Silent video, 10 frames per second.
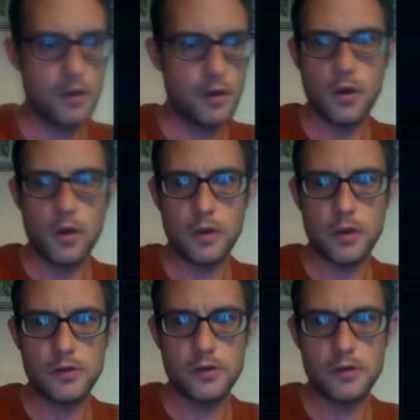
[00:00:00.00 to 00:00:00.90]

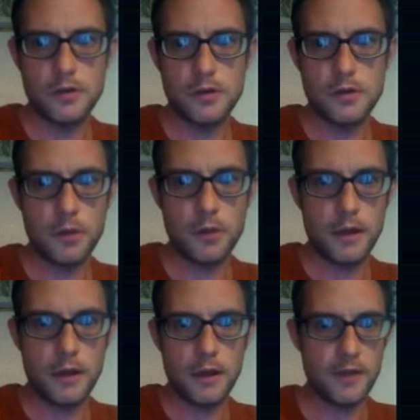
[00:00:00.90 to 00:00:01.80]
Location number
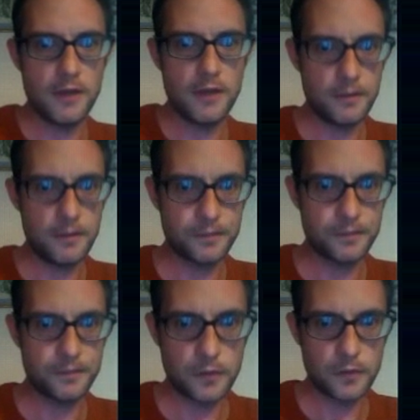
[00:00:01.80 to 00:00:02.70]
11,
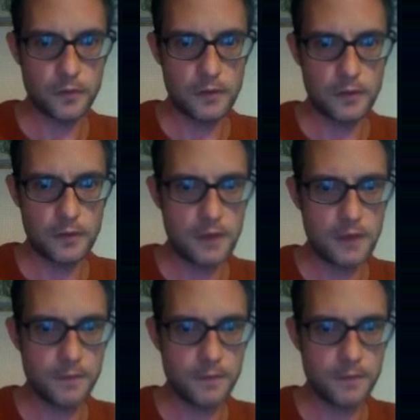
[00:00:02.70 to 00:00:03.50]
so that's there.